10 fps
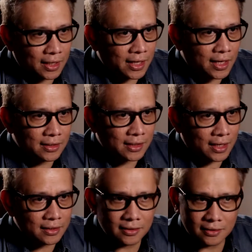Kagan,
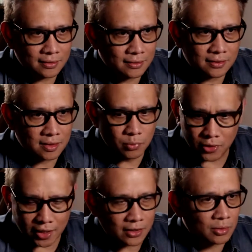Kent,
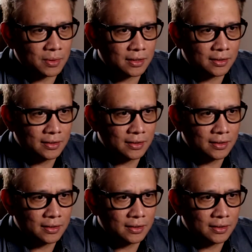Cebu cannot commit